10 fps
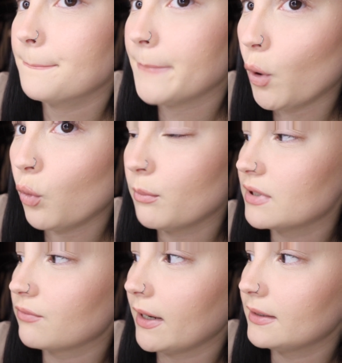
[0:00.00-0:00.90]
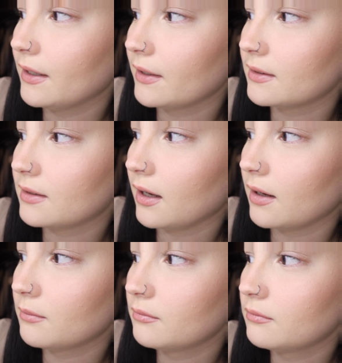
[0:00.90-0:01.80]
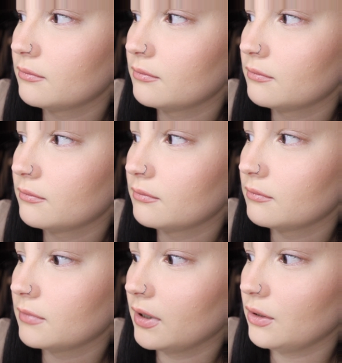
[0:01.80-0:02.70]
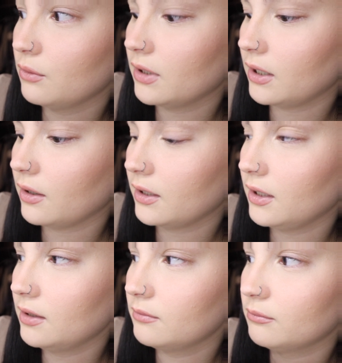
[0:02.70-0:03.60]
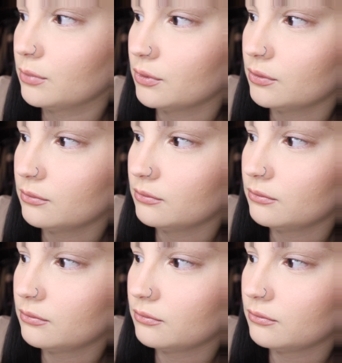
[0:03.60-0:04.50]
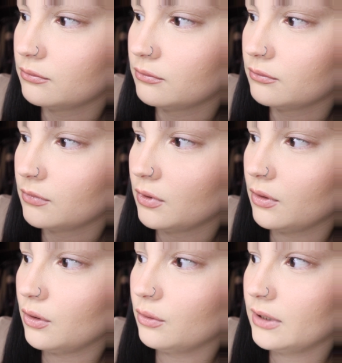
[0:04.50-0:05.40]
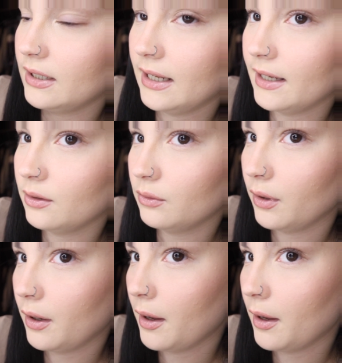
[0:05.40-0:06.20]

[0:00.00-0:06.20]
boom, it's right there at the top. And you click on it, boom, hold it down,